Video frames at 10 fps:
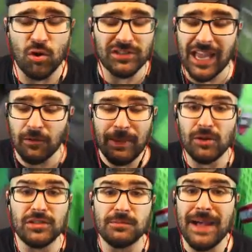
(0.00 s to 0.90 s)
or take
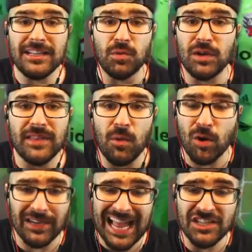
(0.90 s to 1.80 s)
penalties back to what they
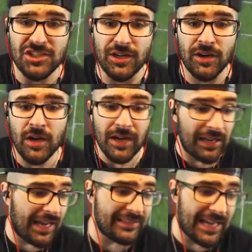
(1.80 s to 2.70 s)
were last year. I
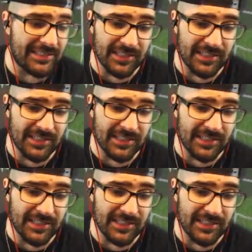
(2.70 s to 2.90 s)
like that